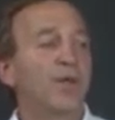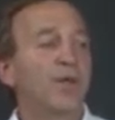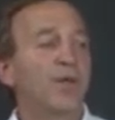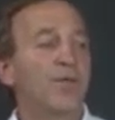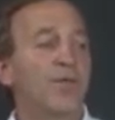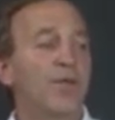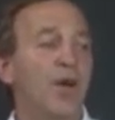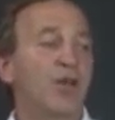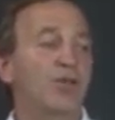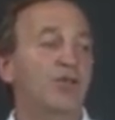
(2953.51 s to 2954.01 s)

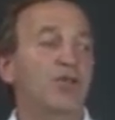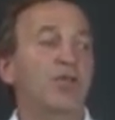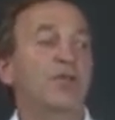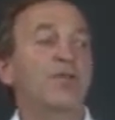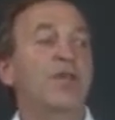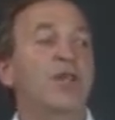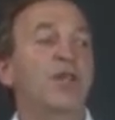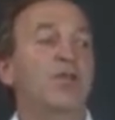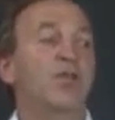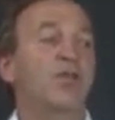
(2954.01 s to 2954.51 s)
The function
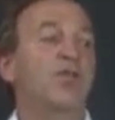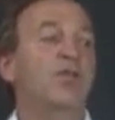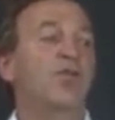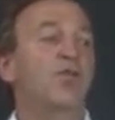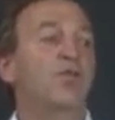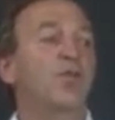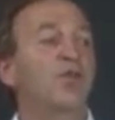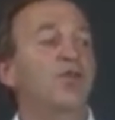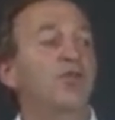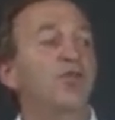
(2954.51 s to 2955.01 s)
of these is
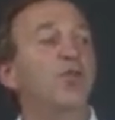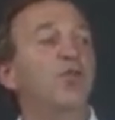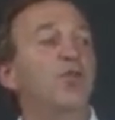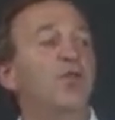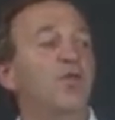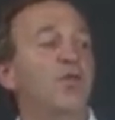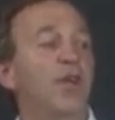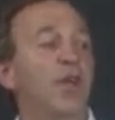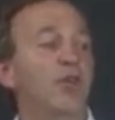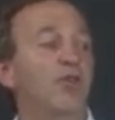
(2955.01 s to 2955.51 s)
to
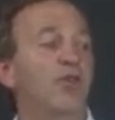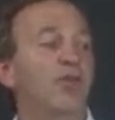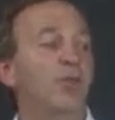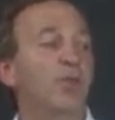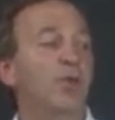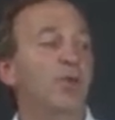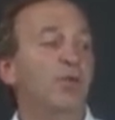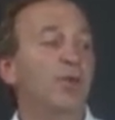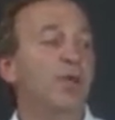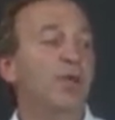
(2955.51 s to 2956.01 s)
reduce
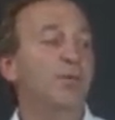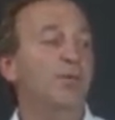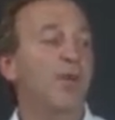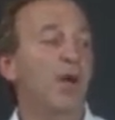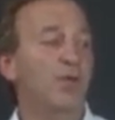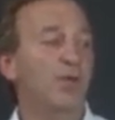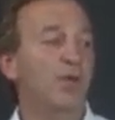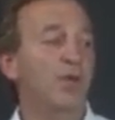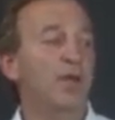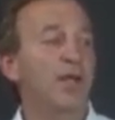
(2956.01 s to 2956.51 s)
friction between
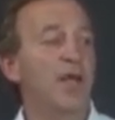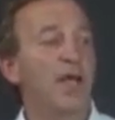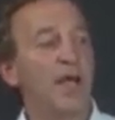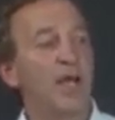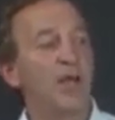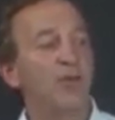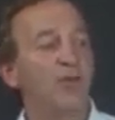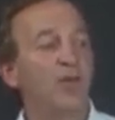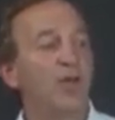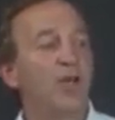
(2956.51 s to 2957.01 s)
muscle
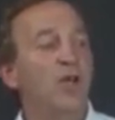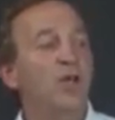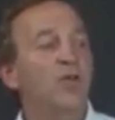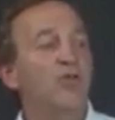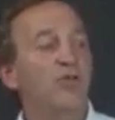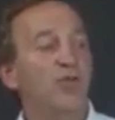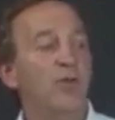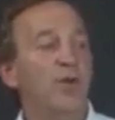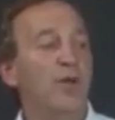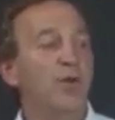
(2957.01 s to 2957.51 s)
layers
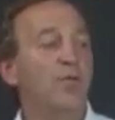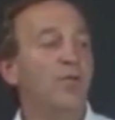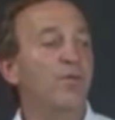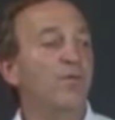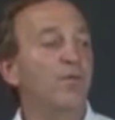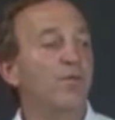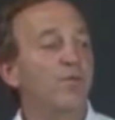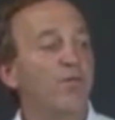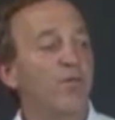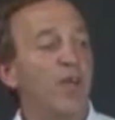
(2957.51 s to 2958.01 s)

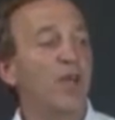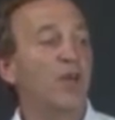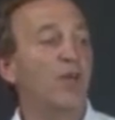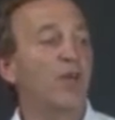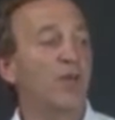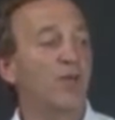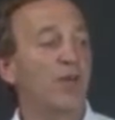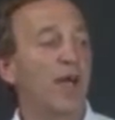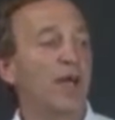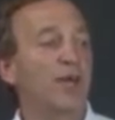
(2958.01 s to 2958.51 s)
during
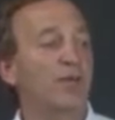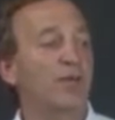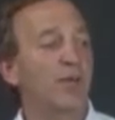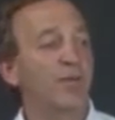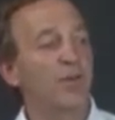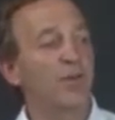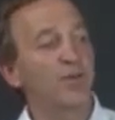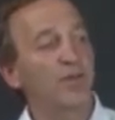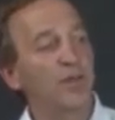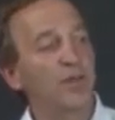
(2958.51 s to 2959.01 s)
vigorous
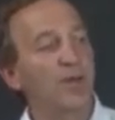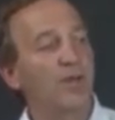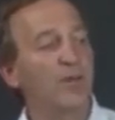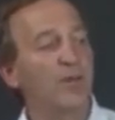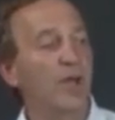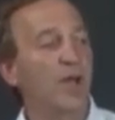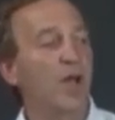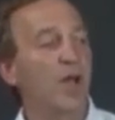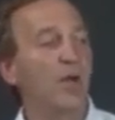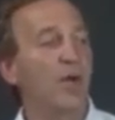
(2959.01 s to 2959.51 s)
activity of
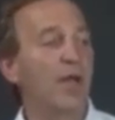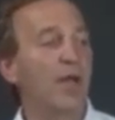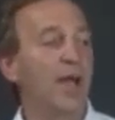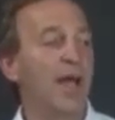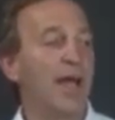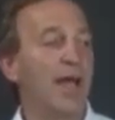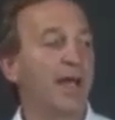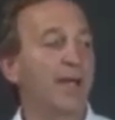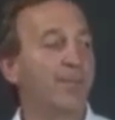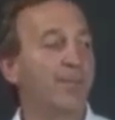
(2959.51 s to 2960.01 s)
the lower
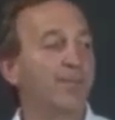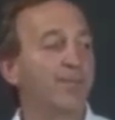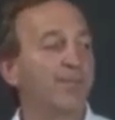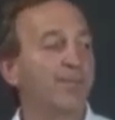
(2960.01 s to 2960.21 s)
leg.